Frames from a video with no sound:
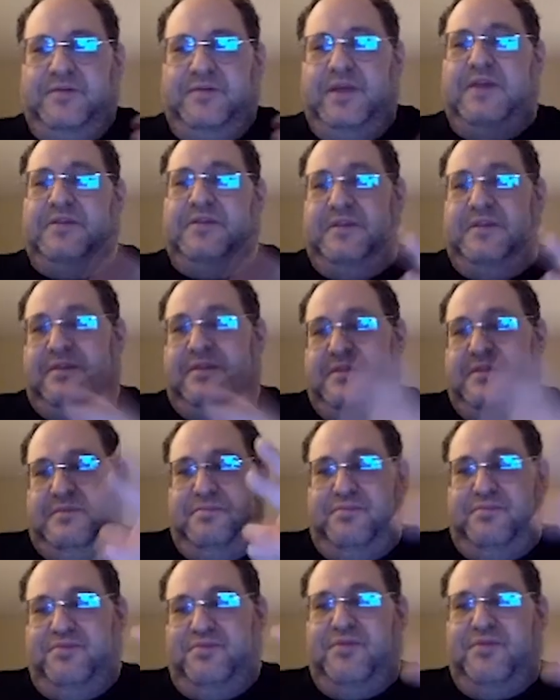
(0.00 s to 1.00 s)
Yes, it's
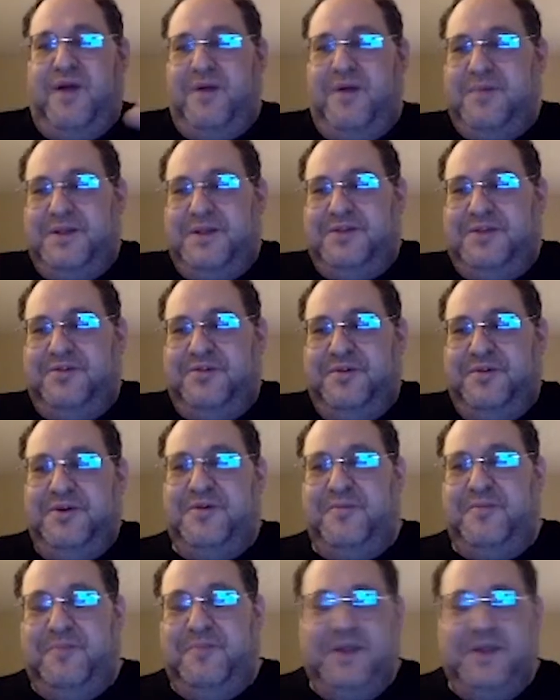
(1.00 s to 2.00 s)
probably Turing
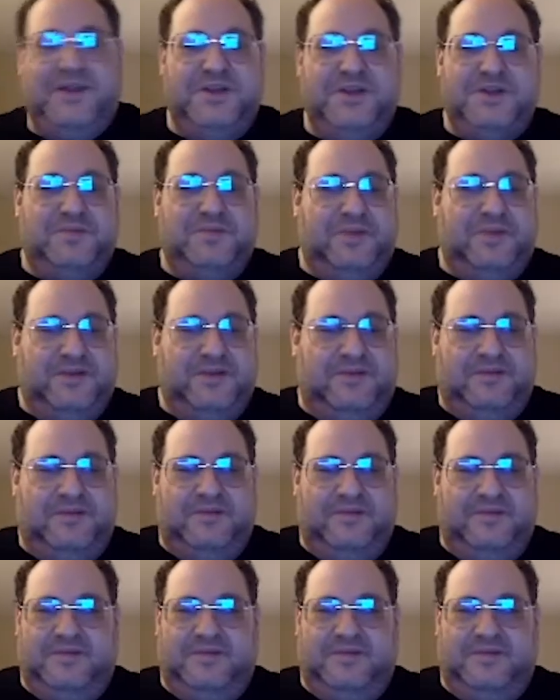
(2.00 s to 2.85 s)
complete-ish, but